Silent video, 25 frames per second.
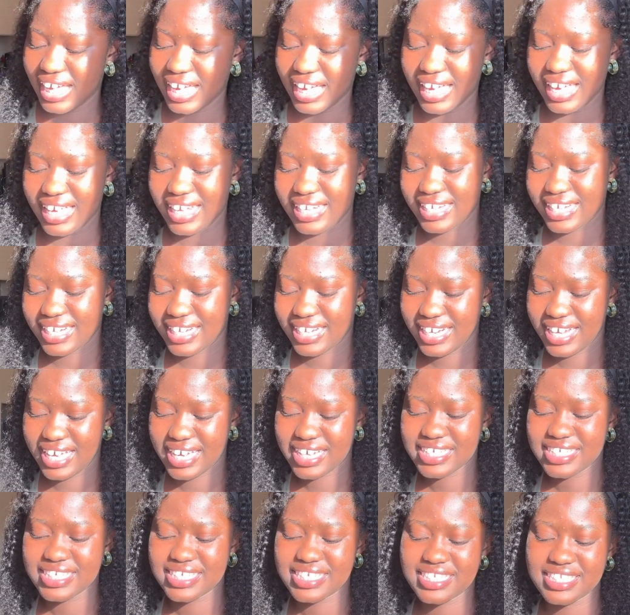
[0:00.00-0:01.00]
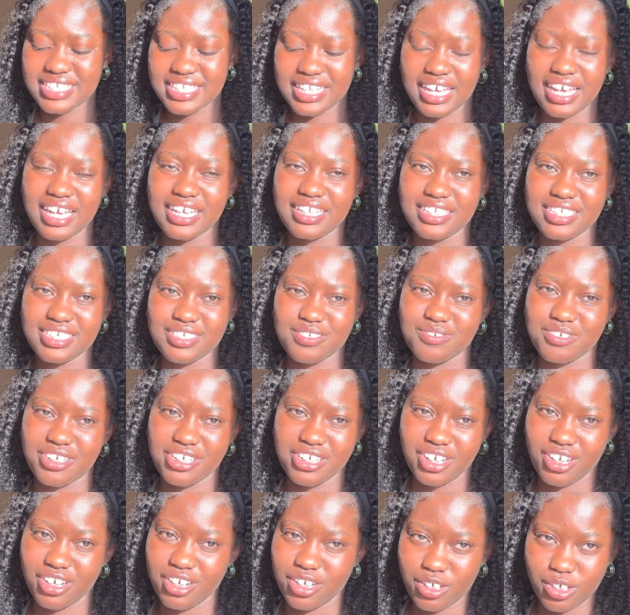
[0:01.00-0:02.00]
And the next thing, this
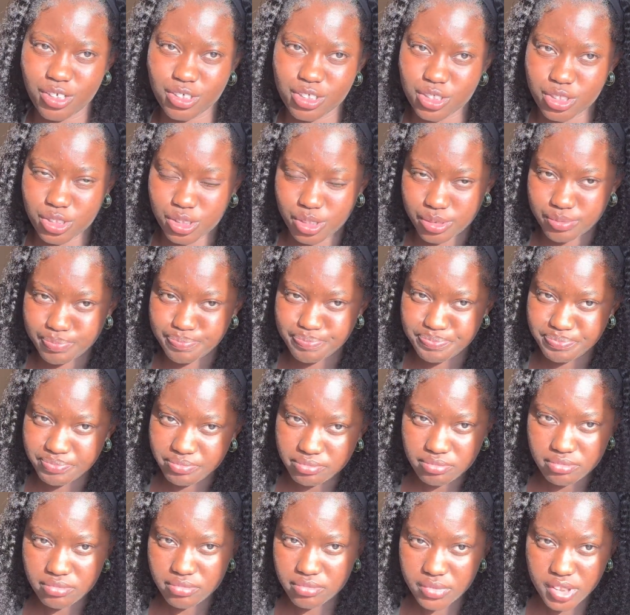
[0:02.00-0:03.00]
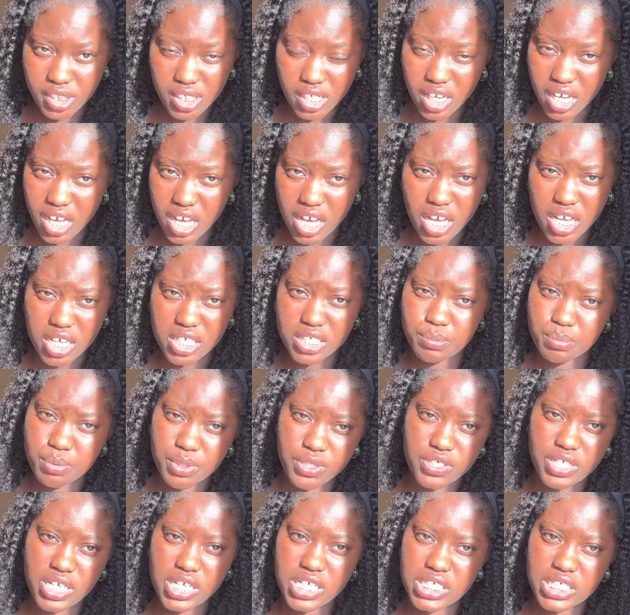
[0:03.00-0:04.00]
one I also
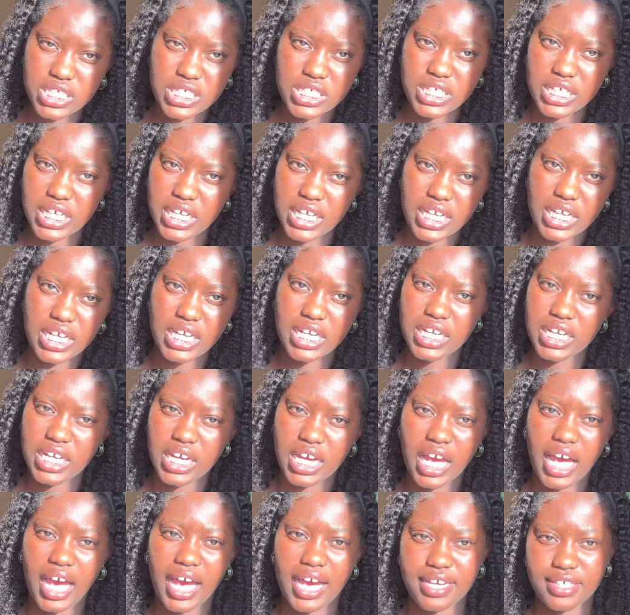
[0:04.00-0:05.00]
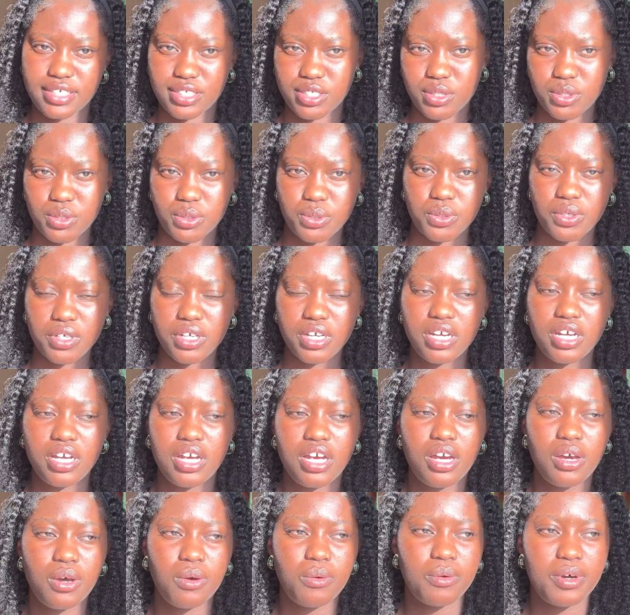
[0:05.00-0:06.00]
experienced in high school.
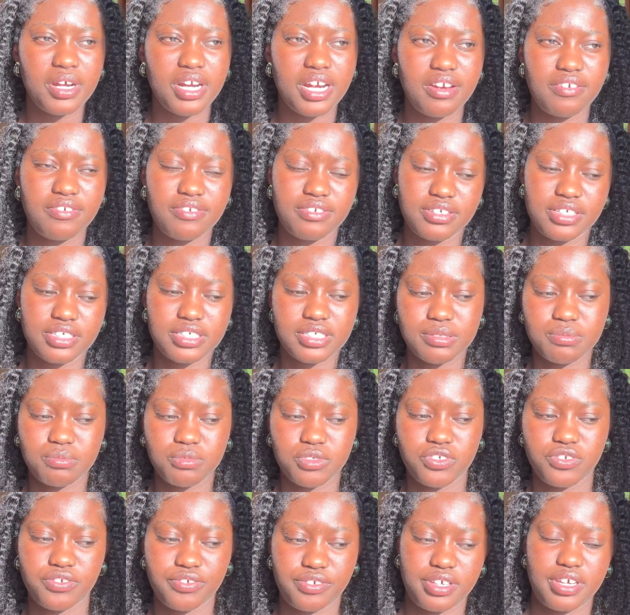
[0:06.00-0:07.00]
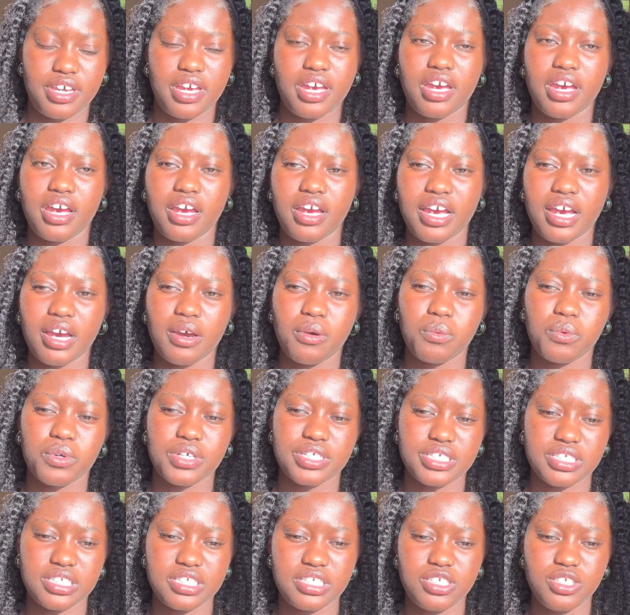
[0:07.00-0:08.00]
When I first moved here, I
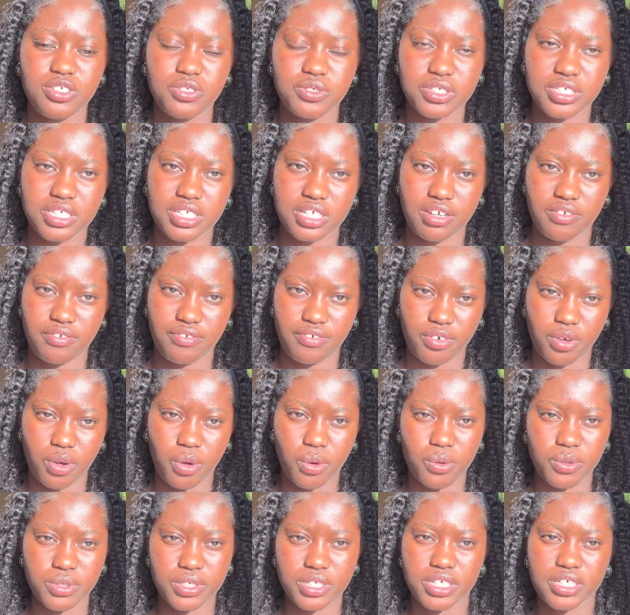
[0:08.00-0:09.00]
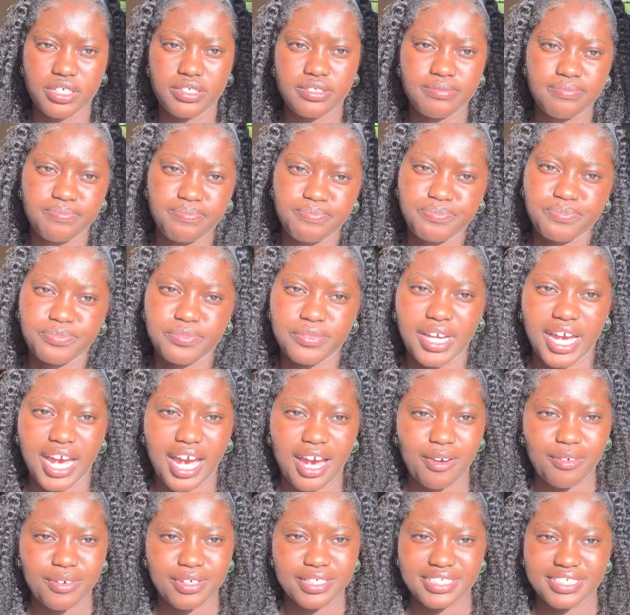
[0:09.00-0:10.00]
wasn't using a phone.
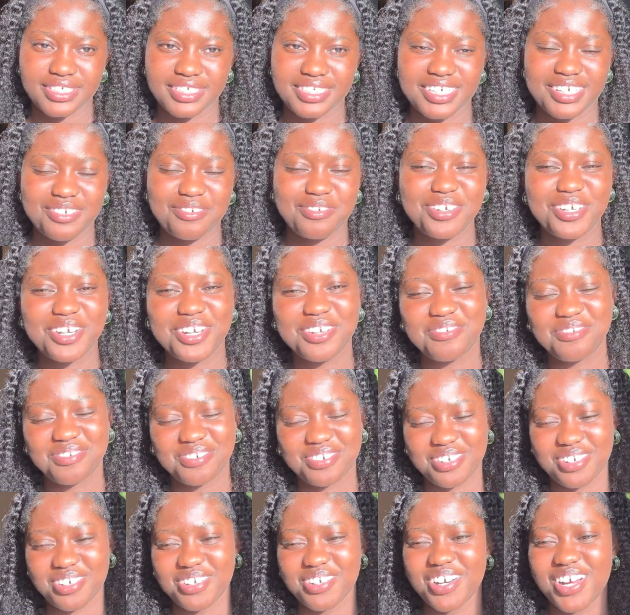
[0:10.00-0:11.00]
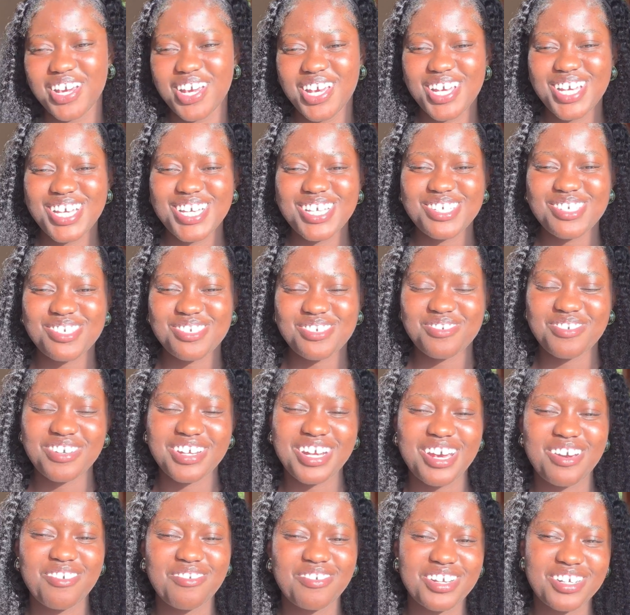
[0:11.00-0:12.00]
I wasn't given a phone. So
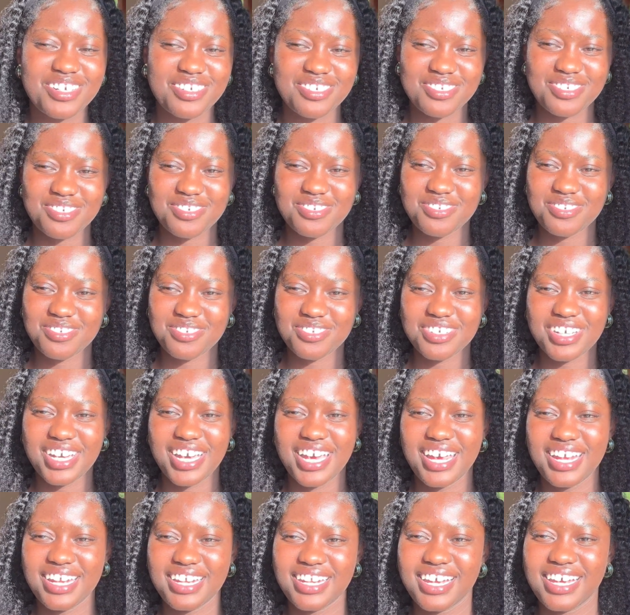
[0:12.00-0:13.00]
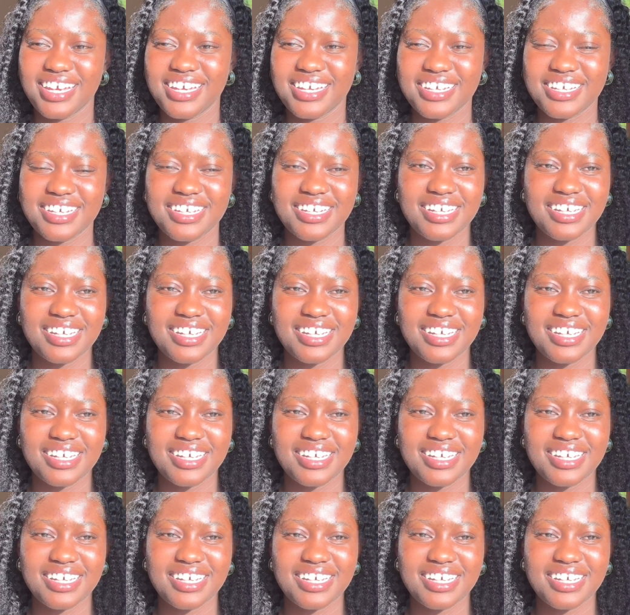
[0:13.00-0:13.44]
when I went to school and like